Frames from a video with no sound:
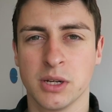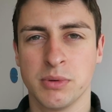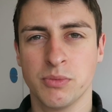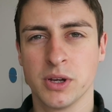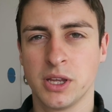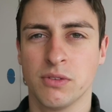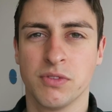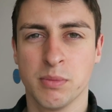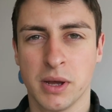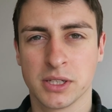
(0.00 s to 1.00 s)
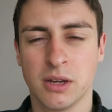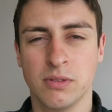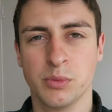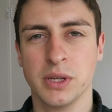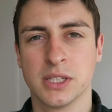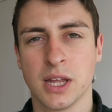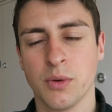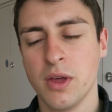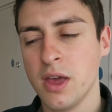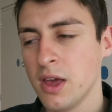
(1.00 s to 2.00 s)
which I've been working on for the past couple of weeks
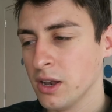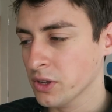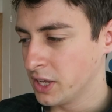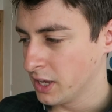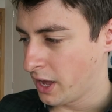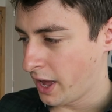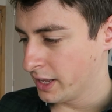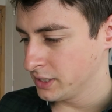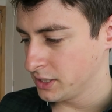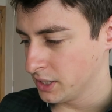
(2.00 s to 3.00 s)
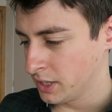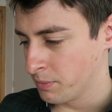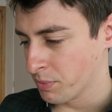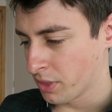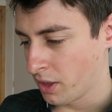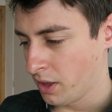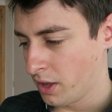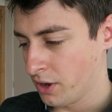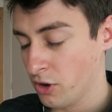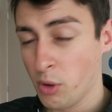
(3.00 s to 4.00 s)
now, looking at
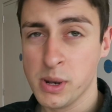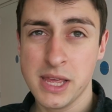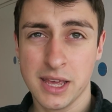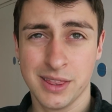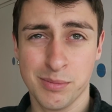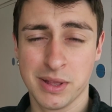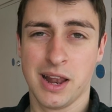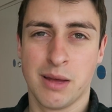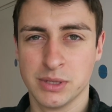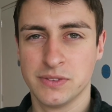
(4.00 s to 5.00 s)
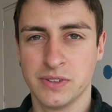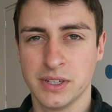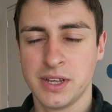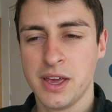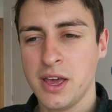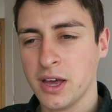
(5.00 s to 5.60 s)
an anomaly in the middle atmosphere